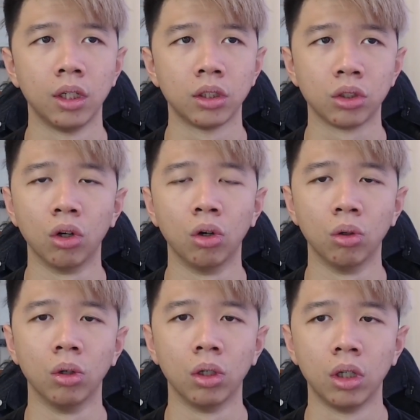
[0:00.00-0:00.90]

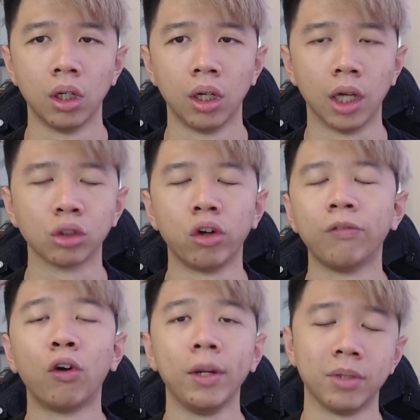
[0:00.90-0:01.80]
So, sorry,
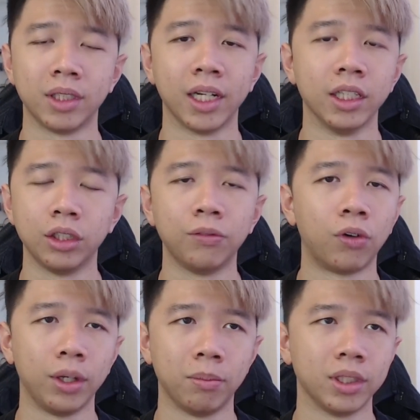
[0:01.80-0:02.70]
40%. It's still
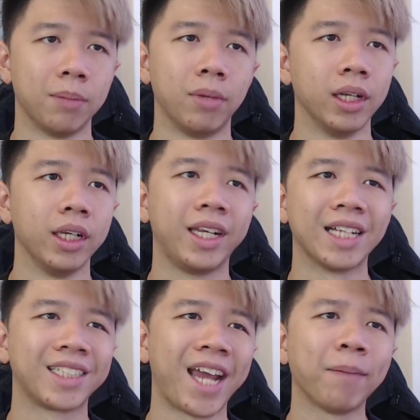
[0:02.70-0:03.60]
40%, but it
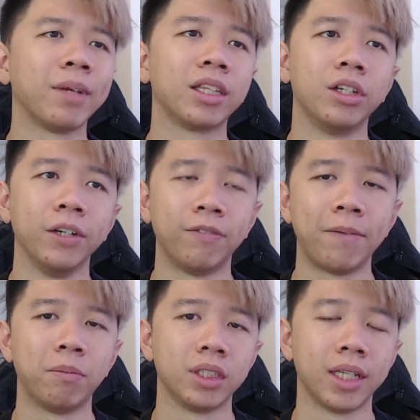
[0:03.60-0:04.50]
gets capped at
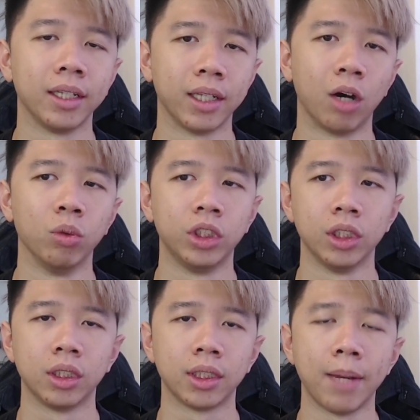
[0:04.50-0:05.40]
35% now, which
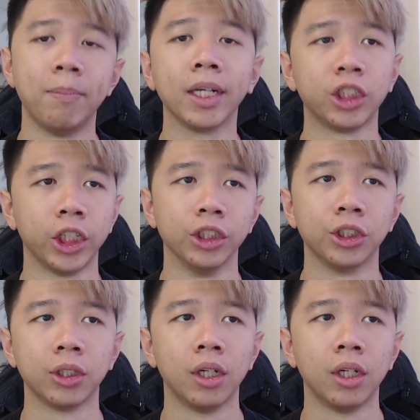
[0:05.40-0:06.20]
is a big change,